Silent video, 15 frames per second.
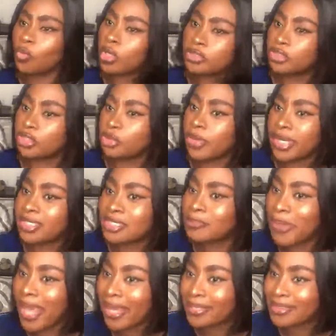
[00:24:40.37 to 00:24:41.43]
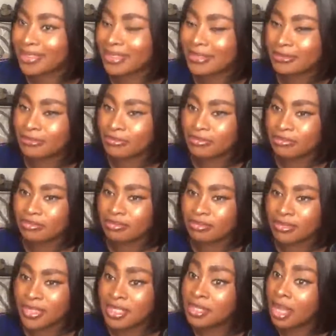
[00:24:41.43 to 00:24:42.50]
What do you expect?
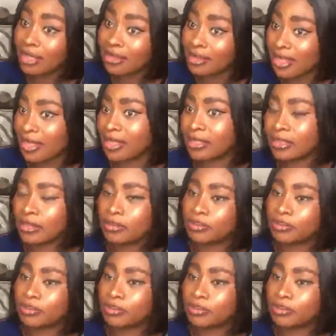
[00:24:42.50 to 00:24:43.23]
Nothing.